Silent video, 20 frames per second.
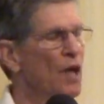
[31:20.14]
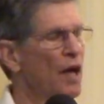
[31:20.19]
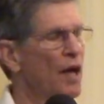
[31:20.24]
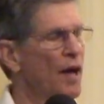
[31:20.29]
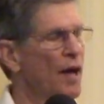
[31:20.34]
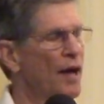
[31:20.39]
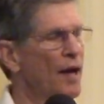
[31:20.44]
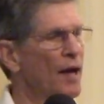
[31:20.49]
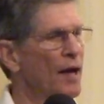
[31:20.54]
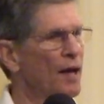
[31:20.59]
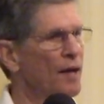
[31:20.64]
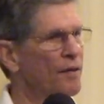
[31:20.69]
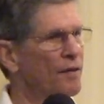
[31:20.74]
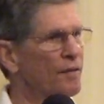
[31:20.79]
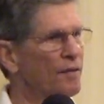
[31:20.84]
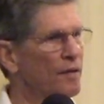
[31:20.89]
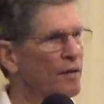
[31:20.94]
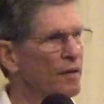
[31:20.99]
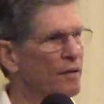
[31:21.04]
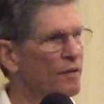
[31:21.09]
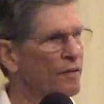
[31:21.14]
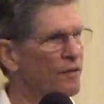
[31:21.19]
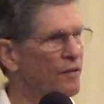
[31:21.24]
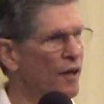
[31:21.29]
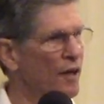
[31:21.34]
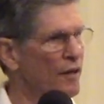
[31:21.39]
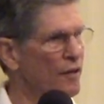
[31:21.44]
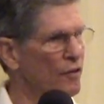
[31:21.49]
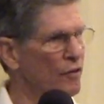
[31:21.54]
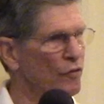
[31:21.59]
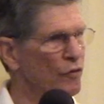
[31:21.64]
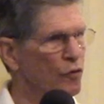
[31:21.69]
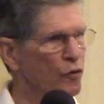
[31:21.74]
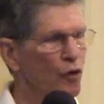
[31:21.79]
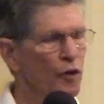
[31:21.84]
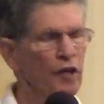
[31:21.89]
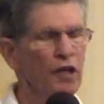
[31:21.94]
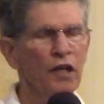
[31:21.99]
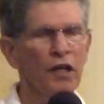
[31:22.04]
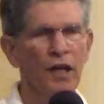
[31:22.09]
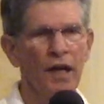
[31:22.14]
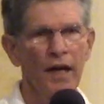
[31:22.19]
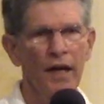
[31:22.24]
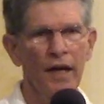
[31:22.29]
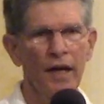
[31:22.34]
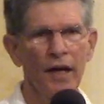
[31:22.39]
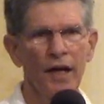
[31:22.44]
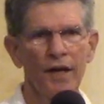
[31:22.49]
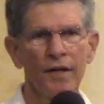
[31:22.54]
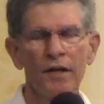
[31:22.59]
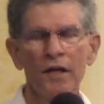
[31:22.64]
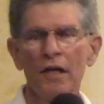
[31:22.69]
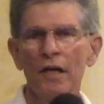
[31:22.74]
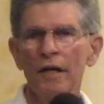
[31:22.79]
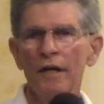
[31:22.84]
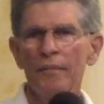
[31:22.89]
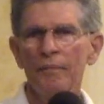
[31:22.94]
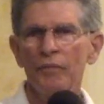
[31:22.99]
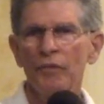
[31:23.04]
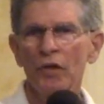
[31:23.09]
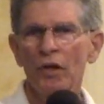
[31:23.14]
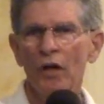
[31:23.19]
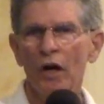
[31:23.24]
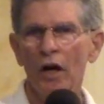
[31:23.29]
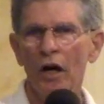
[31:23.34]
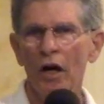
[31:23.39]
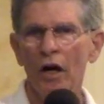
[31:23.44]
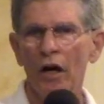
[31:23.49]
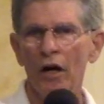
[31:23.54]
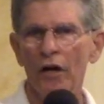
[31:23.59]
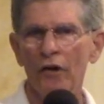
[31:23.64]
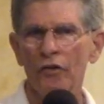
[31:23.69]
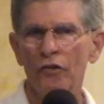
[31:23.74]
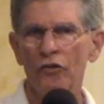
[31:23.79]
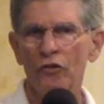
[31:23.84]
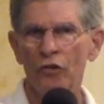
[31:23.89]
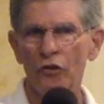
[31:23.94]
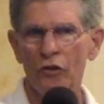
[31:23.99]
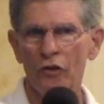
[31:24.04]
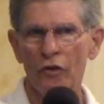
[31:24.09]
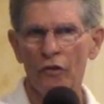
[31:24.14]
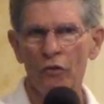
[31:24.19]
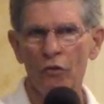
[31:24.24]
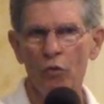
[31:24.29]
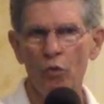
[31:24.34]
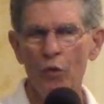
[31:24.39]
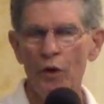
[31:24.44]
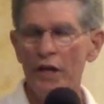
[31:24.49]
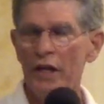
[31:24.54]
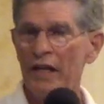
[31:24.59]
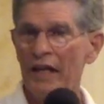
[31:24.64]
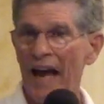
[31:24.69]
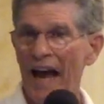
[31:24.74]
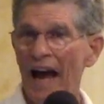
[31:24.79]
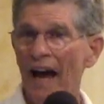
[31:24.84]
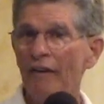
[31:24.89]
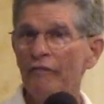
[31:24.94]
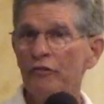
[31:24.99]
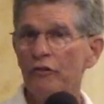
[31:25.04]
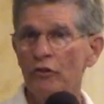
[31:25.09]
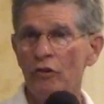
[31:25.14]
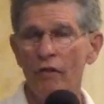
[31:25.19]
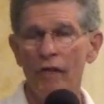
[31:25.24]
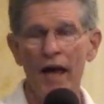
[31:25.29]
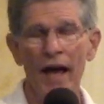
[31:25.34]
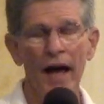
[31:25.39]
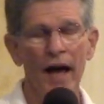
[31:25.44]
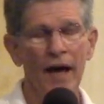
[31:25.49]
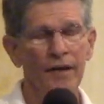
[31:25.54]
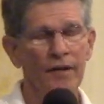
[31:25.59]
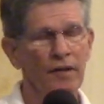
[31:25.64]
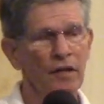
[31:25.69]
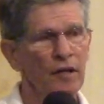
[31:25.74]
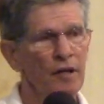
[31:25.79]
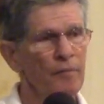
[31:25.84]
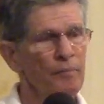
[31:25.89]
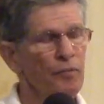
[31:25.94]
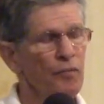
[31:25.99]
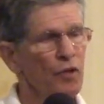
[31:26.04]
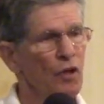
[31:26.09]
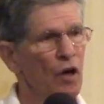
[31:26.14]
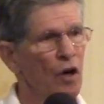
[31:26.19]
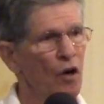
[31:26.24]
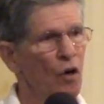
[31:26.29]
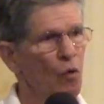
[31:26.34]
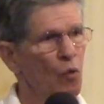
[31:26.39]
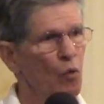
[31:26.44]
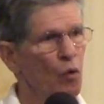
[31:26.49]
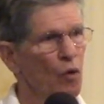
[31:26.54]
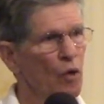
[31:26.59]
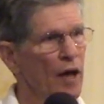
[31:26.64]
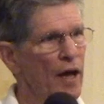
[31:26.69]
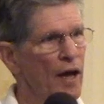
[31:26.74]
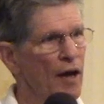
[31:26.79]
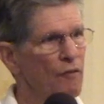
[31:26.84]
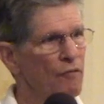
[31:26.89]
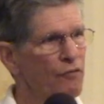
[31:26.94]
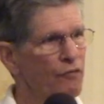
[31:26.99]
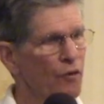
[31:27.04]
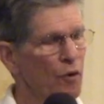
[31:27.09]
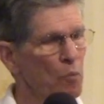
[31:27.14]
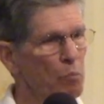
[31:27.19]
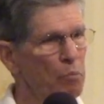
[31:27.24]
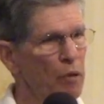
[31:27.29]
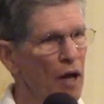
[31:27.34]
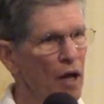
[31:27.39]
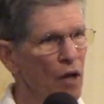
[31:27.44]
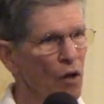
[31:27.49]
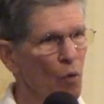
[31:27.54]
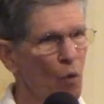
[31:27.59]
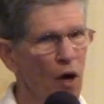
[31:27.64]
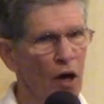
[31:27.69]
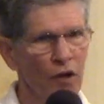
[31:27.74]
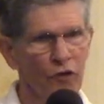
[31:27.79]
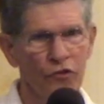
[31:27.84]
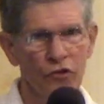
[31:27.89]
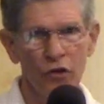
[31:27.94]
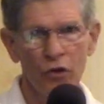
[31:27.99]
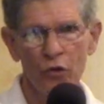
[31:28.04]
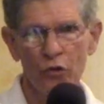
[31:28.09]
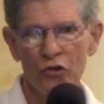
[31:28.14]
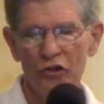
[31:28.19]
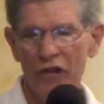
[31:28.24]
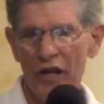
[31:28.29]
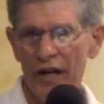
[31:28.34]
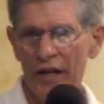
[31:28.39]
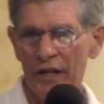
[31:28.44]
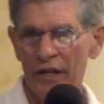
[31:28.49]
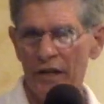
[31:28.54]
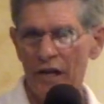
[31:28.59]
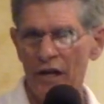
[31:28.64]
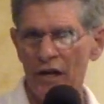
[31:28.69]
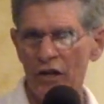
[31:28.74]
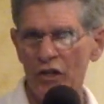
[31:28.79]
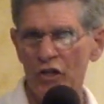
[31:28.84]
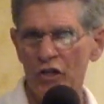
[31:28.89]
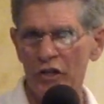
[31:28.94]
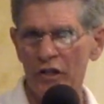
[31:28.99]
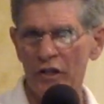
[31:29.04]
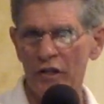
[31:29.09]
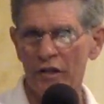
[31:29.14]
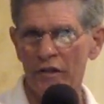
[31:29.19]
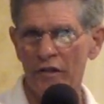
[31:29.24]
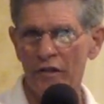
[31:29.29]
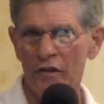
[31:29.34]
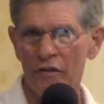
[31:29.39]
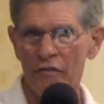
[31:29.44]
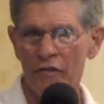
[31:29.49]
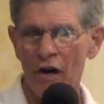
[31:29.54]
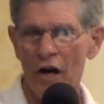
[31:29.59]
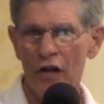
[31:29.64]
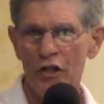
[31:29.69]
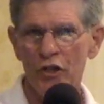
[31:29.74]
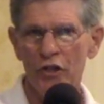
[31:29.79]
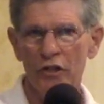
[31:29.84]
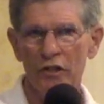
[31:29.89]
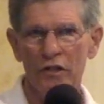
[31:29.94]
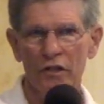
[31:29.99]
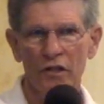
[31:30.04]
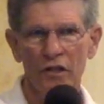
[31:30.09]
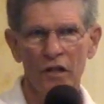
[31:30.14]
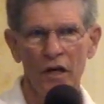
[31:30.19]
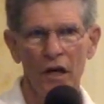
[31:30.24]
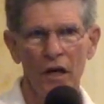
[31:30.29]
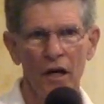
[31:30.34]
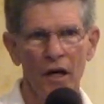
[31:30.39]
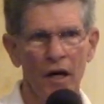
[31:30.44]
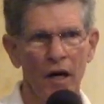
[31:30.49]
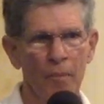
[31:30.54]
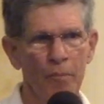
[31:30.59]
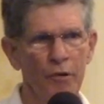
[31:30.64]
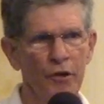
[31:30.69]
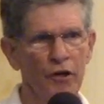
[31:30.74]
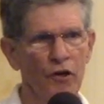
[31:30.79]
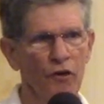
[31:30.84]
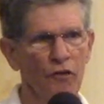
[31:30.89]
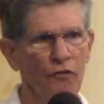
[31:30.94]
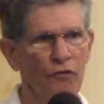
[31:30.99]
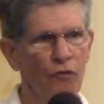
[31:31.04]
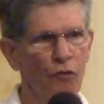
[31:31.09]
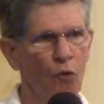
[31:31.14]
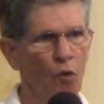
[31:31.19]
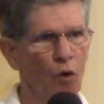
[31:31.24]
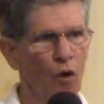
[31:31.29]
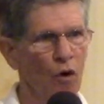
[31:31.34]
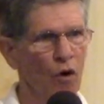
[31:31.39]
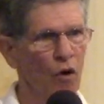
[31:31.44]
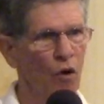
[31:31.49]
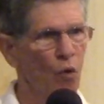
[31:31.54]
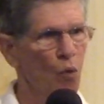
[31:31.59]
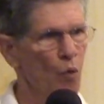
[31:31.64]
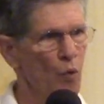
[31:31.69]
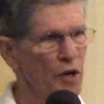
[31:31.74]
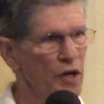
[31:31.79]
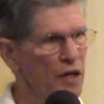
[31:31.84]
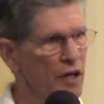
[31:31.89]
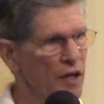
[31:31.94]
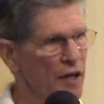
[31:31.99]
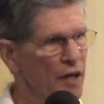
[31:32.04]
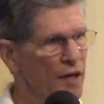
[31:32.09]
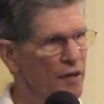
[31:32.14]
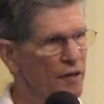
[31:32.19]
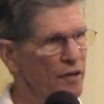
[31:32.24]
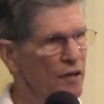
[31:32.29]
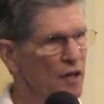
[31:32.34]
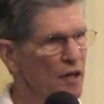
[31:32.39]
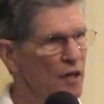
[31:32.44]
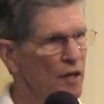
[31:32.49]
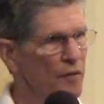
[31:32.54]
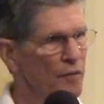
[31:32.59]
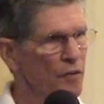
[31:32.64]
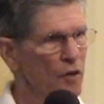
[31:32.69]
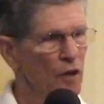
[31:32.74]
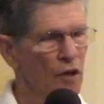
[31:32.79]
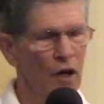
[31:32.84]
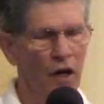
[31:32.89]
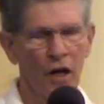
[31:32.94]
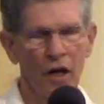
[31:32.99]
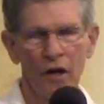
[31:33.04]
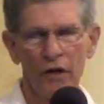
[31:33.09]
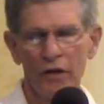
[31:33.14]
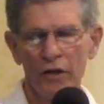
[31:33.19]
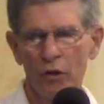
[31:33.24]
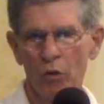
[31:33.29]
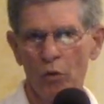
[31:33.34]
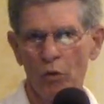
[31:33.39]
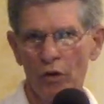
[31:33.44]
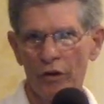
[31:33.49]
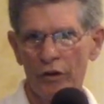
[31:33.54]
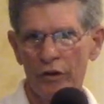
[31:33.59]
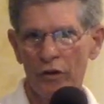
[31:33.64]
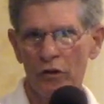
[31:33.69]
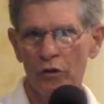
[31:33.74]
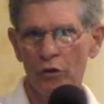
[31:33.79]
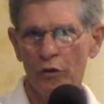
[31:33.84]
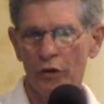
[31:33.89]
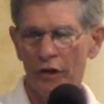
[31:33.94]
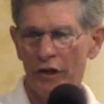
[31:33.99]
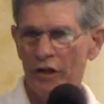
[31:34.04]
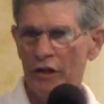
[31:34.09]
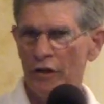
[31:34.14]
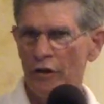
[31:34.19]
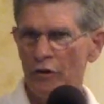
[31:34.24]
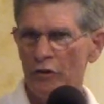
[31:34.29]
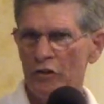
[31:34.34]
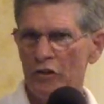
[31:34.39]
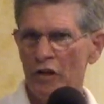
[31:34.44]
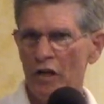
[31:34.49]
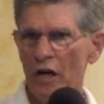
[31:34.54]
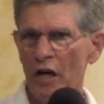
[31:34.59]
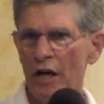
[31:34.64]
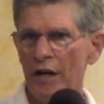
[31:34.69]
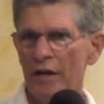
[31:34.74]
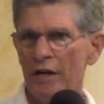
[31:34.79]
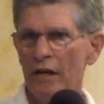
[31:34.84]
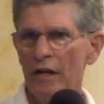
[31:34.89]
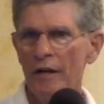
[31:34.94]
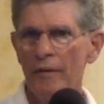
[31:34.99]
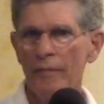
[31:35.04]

And then looking ahead to the week after that, we'll have from Palo Alto, Sai Ganesh and Navashan up here for a weekend. It will include a kirtan,